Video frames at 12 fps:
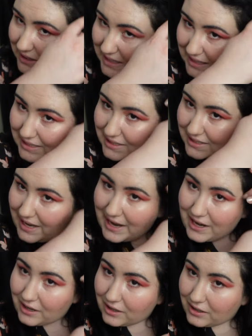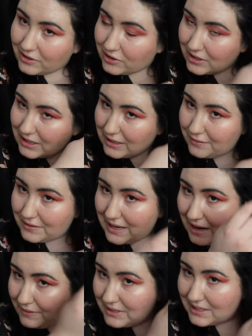tease the hair underneath to
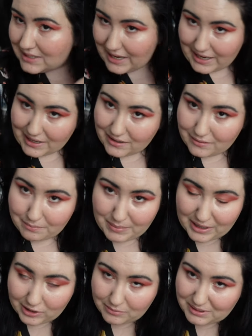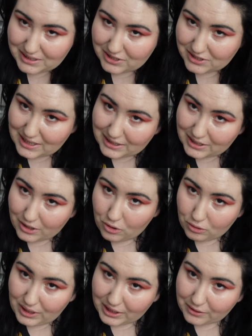have it stay better, because there's not a
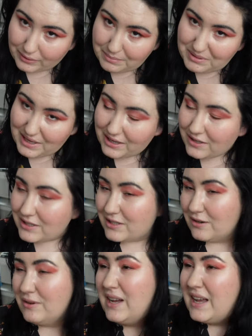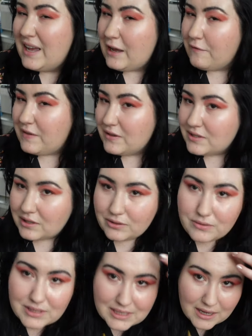whole lot of grip there, so it feels
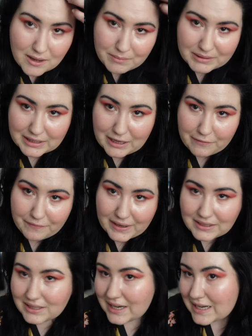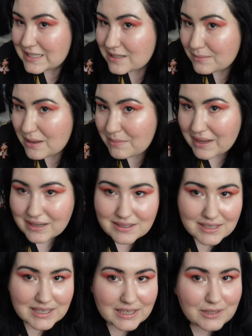loose, but the effect it has on my bangs
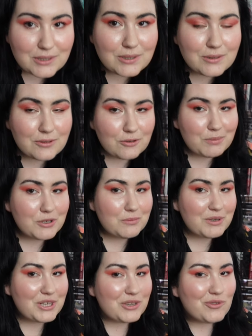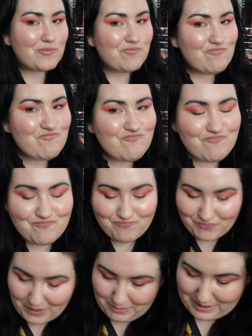is super duper cute.
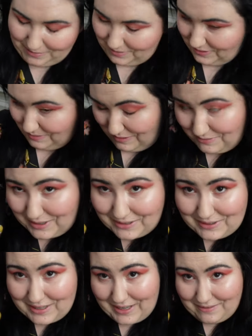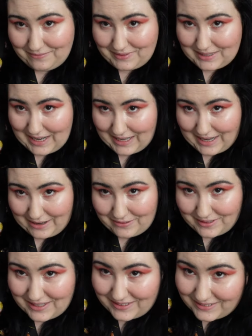But come on, we're good. Okay, taking it out.
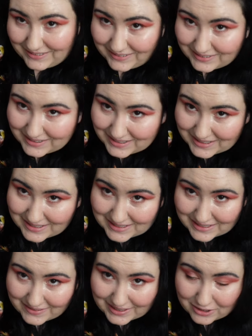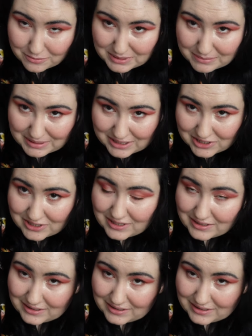So now we gotta open up each